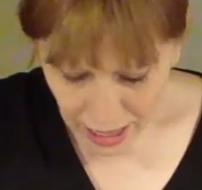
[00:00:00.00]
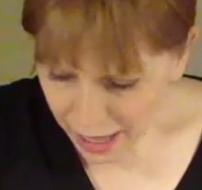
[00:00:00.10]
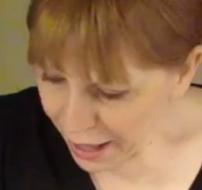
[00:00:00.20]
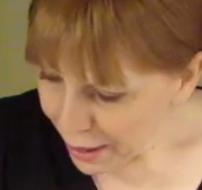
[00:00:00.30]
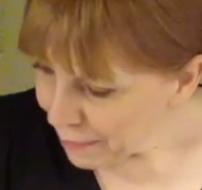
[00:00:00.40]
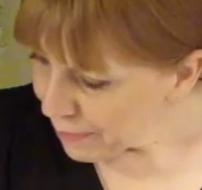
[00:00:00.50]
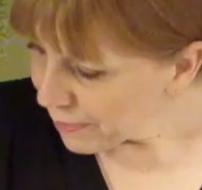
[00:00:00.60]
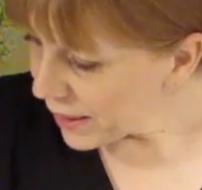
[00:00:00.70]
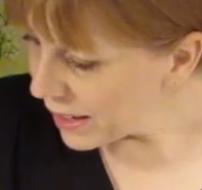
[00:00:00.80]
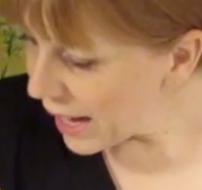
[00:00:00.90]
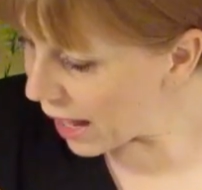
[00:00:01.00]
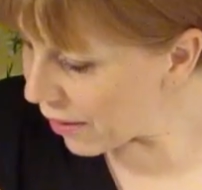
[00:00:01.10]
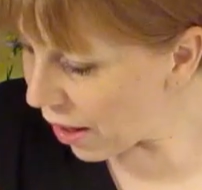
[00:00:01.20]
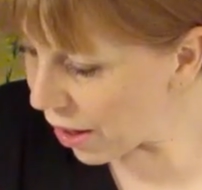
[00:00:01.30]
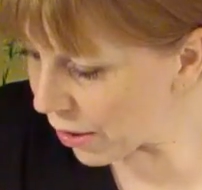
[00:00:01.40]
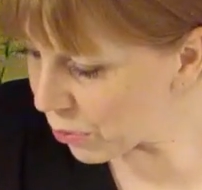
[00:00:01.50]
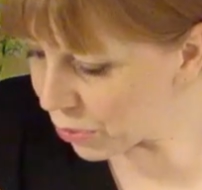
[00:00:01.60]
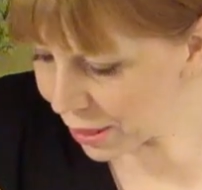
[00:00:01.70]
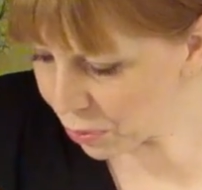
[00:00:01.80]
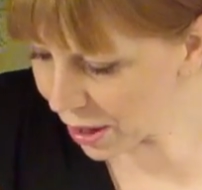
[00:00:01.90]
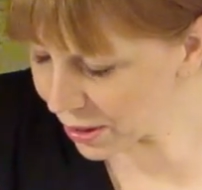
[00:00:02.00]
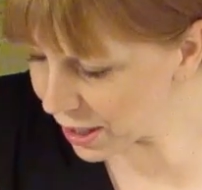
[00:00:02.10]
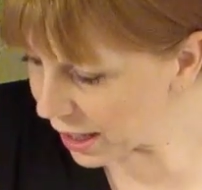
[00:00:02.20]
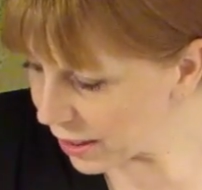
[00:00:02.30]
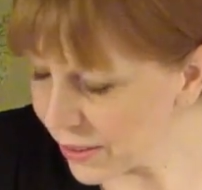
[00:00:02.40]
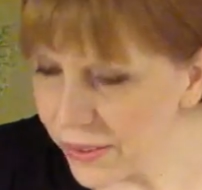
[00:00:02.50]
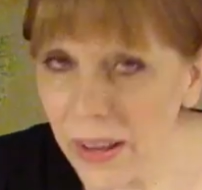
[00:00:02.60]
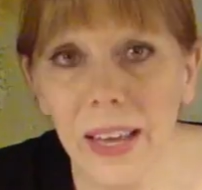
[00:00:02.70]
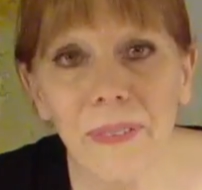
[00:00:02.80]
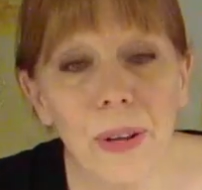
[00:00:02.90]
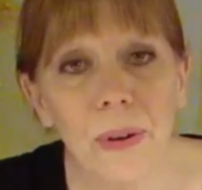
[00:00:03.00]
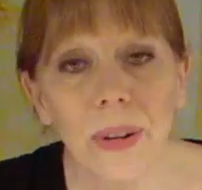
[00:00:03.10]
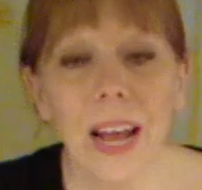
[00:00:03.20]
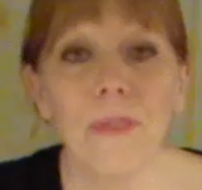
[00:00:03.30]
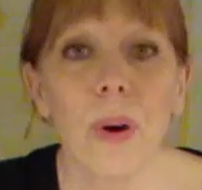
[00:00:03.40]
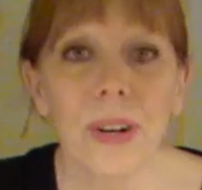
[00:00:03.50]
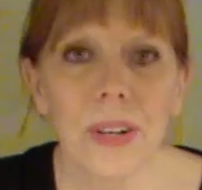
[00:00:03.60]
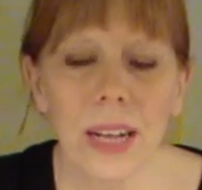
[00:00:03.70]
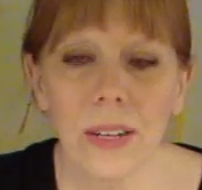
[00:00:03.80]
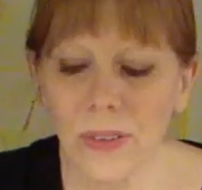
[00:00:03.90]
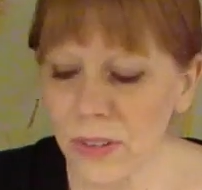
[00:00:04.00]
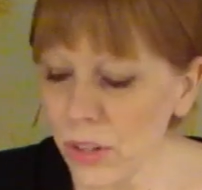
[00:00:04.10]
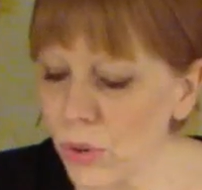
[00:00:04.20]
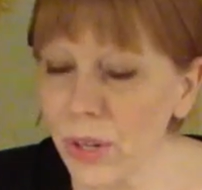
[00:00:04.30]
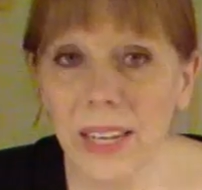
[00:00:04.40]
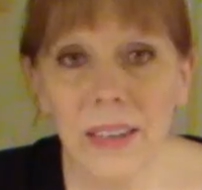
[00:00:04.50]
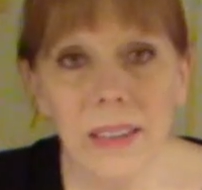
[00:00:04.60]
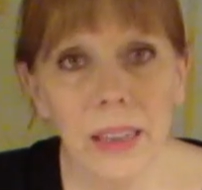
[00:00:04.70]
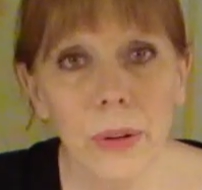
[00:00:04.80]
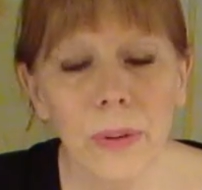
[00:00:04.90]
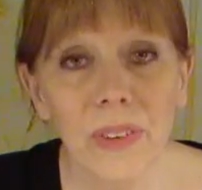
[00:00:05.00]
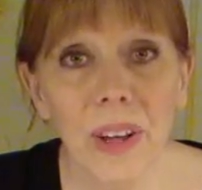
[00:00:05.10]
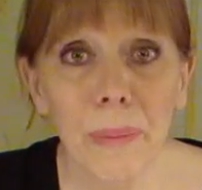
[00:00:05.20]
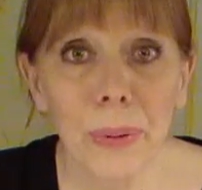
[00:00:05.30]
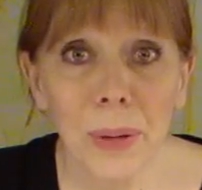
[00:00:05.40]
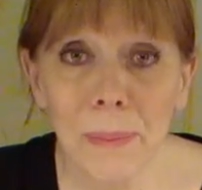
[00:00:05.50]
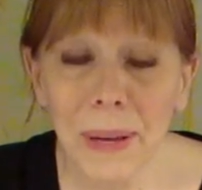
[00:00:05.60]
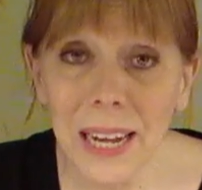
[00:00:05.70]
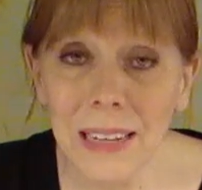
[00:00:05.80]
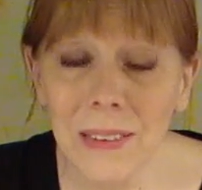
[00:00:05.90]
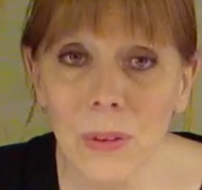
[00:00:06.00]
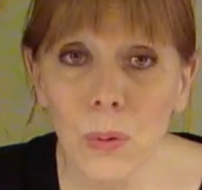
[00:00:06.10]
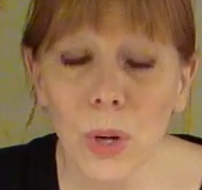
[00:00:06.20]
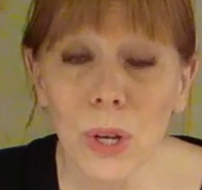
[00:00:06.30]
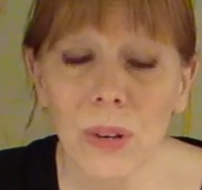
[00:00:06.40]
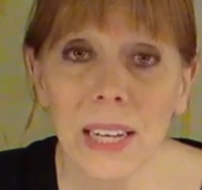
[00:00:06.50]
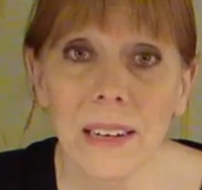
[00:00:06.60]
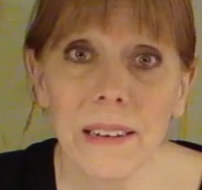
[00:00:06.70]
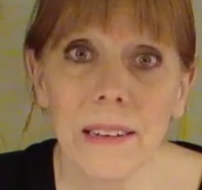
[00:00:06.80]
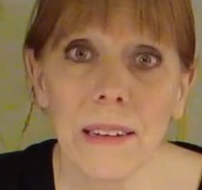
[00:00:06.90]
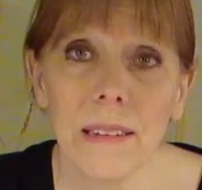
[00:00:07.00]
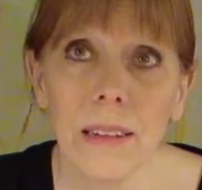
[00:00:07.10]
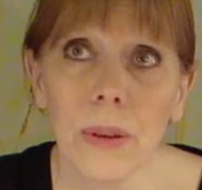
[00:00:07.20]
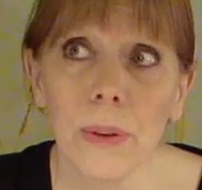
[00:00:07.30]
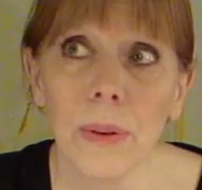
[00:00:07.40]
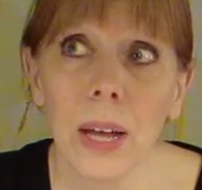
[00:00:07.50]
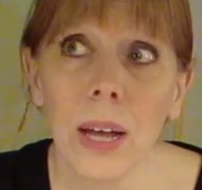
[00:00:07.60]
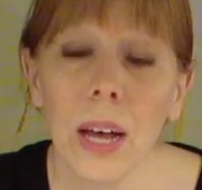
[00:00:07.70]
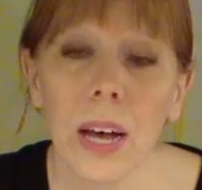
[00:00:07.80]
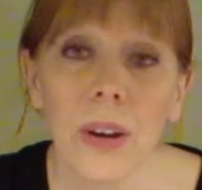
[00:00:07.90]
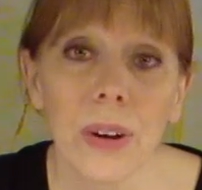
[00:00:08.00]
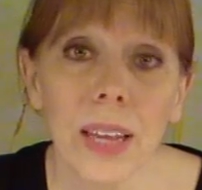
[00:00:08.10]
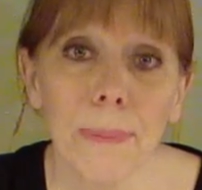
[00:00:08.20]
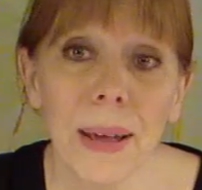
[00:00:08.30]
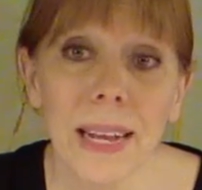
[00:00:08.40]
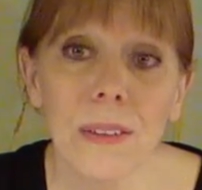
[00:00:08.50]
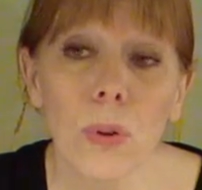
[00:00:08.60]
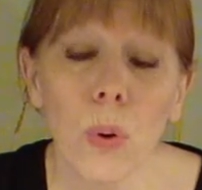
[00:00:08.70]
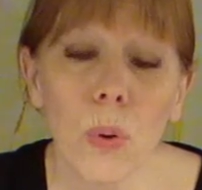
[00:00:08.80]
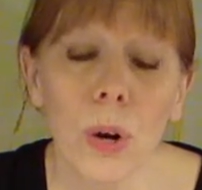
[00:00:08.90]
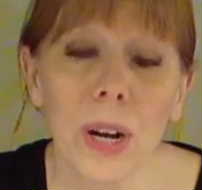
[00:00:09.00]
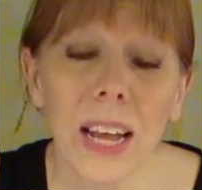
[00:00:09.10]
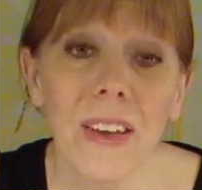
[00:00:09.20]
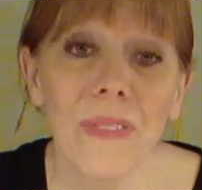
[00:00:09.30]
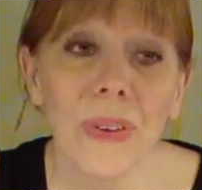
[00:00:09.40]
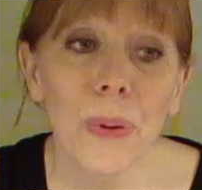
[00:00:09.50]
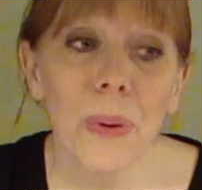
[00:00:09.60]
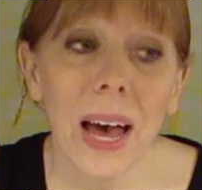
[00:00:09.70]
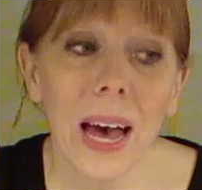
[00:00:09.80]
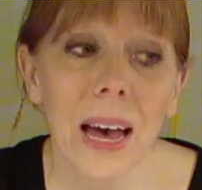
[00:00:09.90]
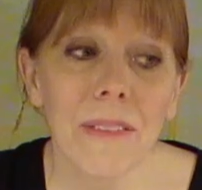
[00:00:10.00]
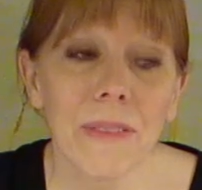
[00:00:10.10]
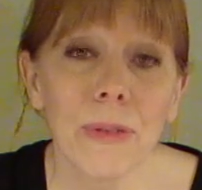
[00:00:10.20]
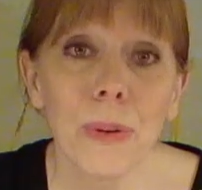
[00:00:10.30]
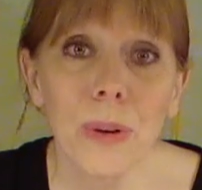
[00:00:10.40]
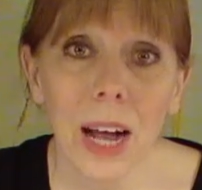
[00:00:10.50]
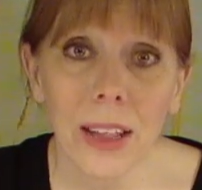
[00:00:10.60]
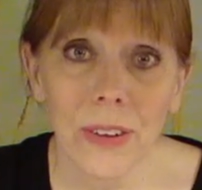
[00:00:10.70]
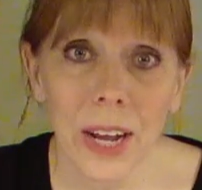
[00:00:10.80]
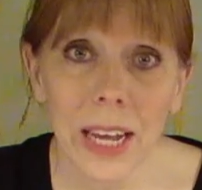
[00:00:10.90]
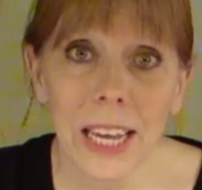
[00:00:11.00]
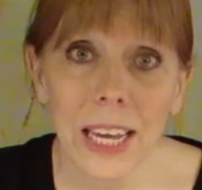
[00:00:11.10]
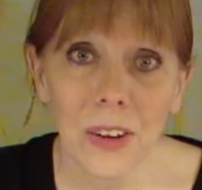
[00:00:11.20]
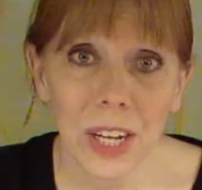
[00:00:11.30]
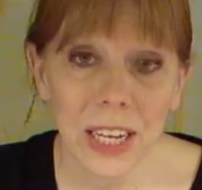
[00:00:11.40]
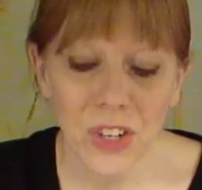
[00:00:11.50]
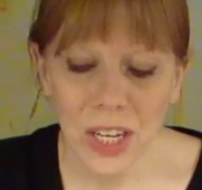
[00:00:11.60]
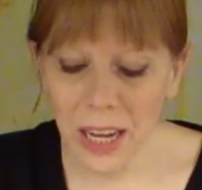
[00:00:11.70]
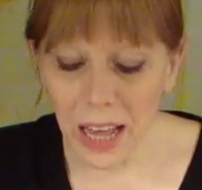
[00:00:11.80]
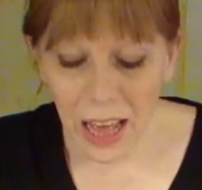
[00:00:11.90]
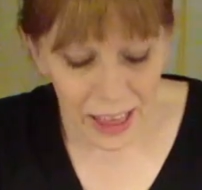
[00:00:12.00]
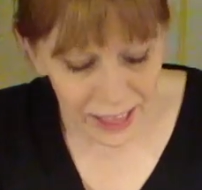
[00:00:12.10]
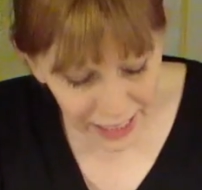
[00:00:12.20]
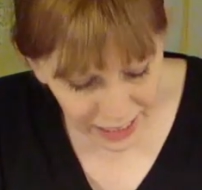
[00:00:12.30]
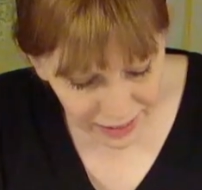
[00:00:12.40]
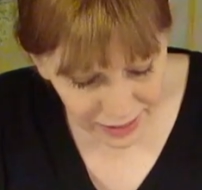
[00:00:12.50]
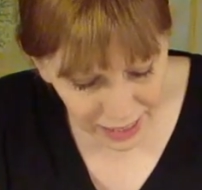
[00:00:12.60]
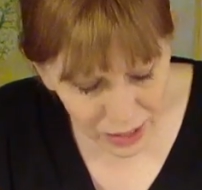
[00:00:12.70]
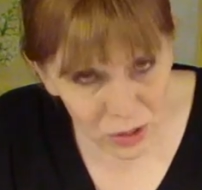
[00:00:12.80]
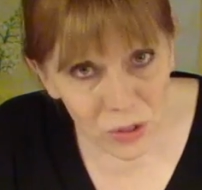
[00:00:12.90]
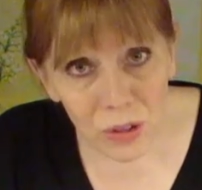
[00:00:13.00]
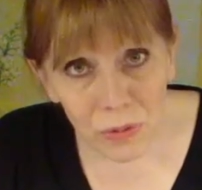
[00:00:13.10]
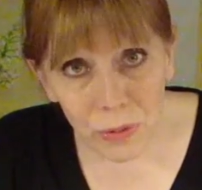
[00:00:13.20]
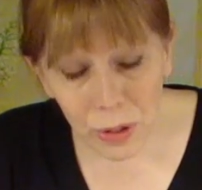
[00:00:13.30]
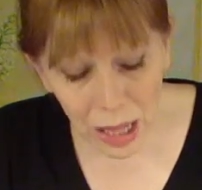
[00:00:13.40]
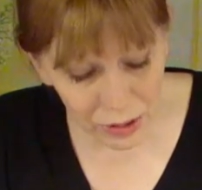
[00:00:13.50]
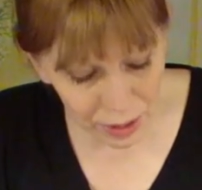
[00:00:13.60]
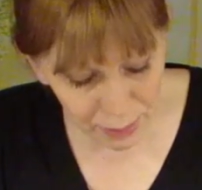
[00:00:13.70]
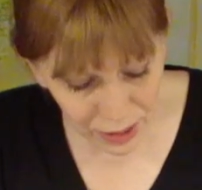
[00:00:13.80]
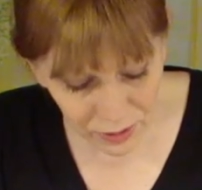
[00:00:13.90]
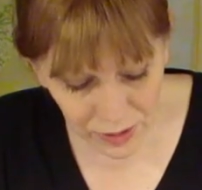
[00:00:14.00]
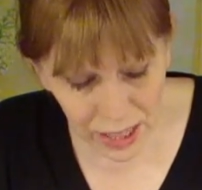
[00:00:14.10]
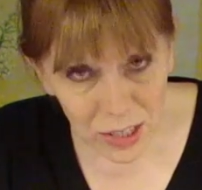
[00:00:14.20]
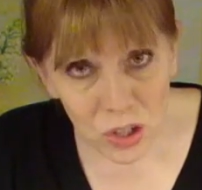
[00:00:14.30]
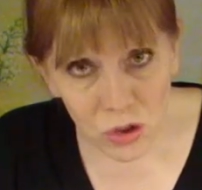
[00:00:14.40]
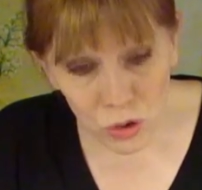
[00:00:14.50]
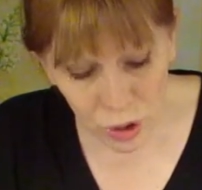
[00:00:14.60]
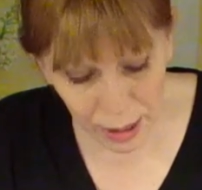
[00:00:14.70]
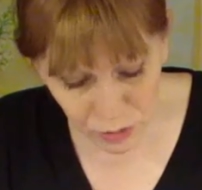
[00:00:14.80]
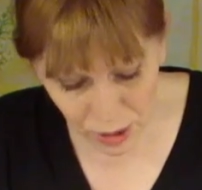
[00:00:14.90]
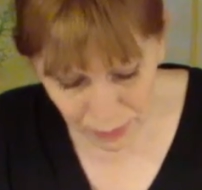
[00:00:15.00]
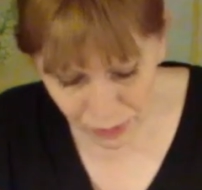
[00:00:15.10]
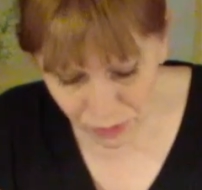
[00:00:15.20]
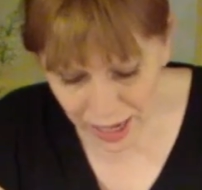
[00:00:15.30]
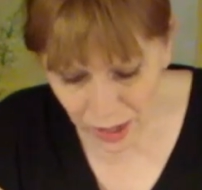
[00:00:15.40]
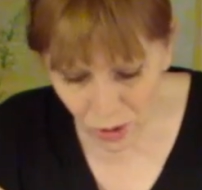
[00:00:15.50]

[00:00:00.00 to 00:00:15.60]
Now, with watercolors, if you don't have watercolors, you can dilute tempera paints, or you can dilute acrylic paints, or if you have food coloring in your kitchen, the kids can use the food coloring bottles and just drop drops right